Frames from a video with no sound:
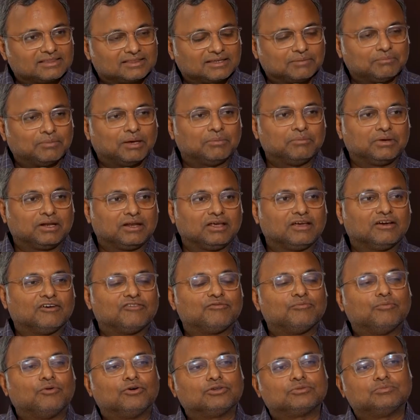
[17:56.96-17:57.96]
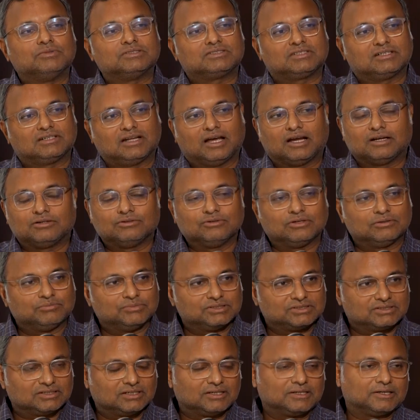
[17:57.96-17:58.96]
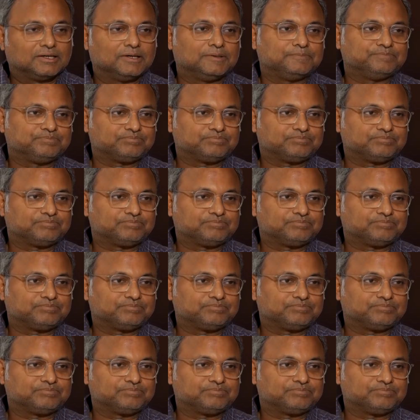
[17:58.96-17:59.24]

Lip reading: the memory of both Mr. Naidu and Mr.